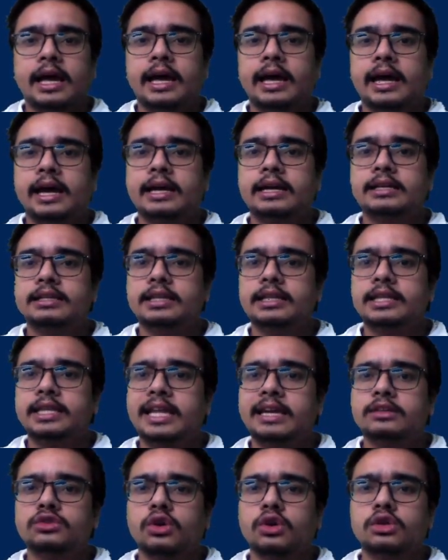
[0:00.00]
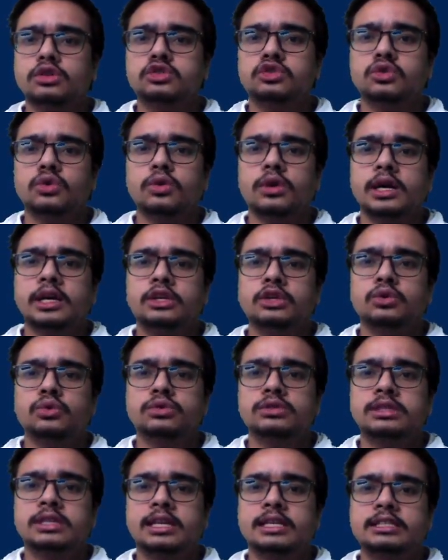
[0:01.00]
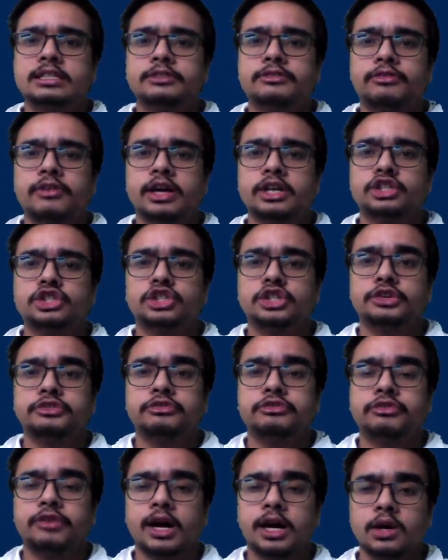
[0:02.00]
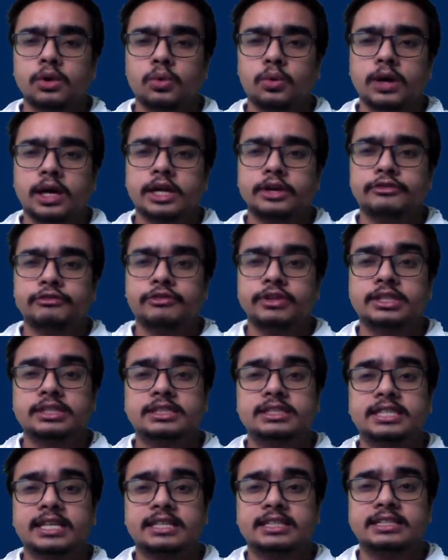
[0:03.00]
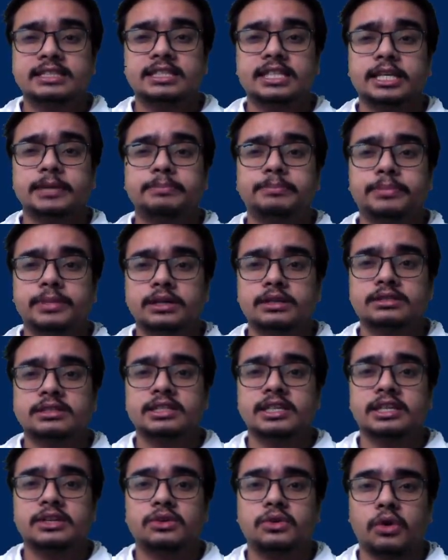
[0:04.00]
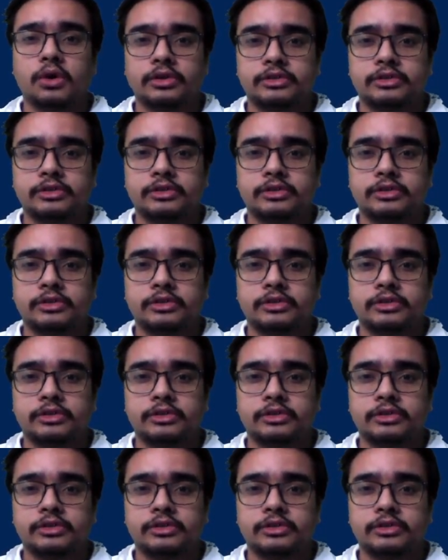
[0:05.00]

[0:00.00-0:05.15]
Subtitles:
And there is also a useless function func1 with 60%